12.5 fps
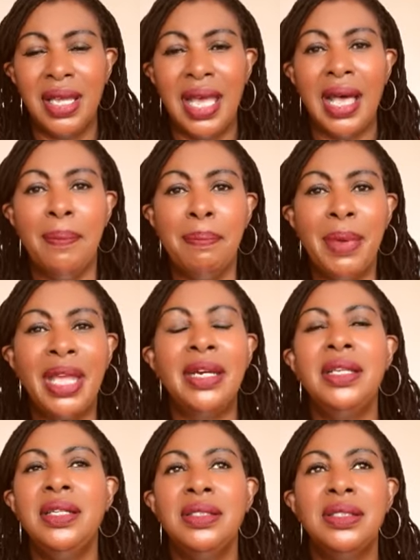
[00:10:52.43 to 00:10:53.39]
How
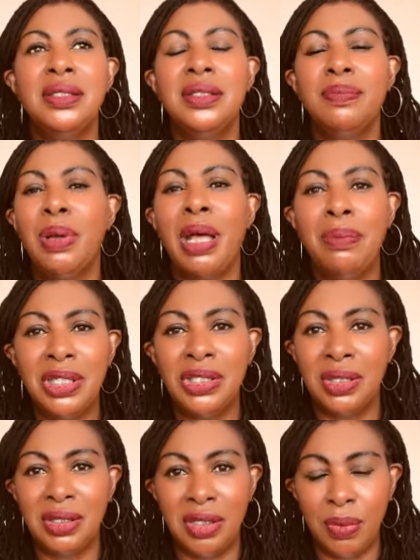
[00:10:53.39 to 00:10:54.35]
many
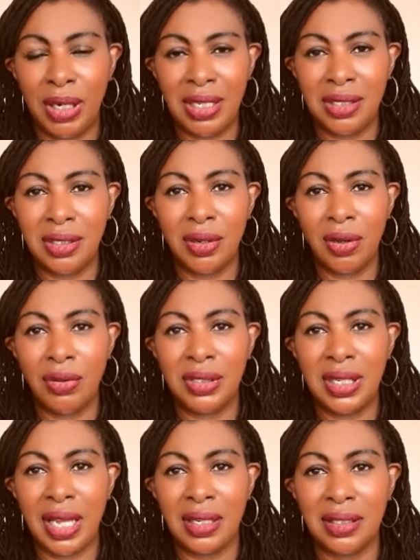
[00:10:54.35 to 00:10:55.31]
publishers do I need to
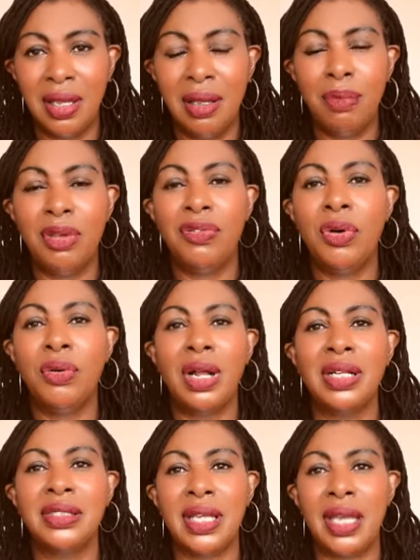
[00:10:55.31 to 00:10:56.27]
contact before
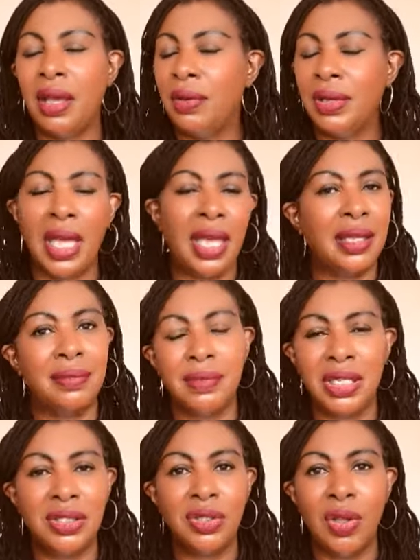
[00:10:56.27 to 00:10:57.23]
I'll say, okay,
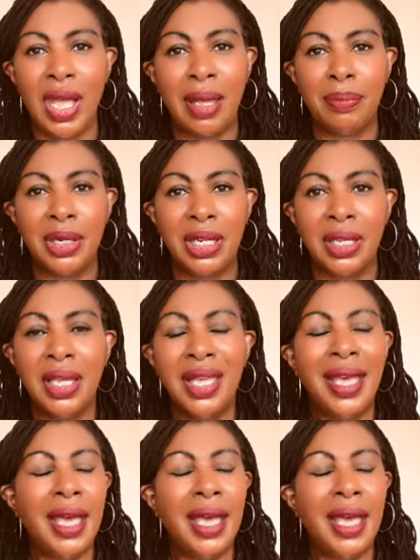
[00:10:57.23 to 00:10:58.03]
it's not happening?